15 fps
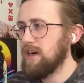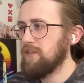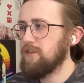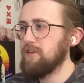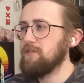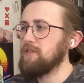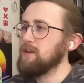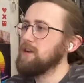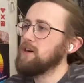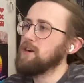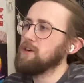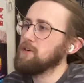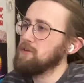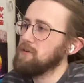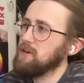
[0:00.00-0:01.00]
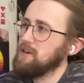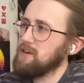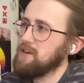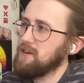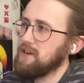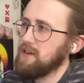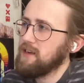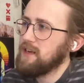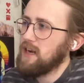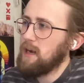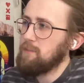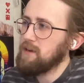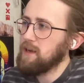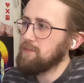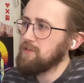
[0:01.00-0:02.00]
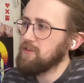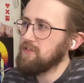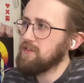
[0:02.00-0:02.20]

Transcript: Don't know. How many episodes